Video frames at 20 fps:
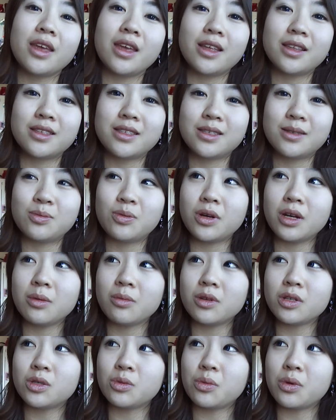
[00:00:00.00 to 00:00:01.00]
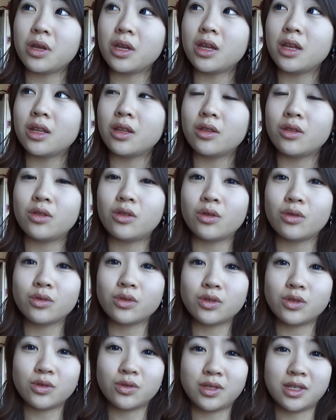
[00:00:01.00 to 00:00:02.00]
It's pretty much when you
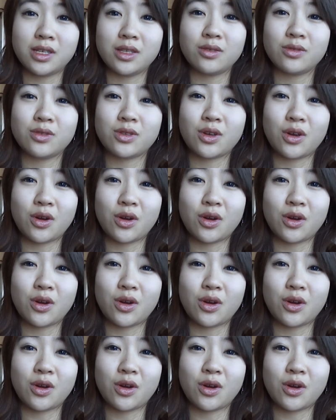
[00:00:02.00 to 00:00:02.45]
see those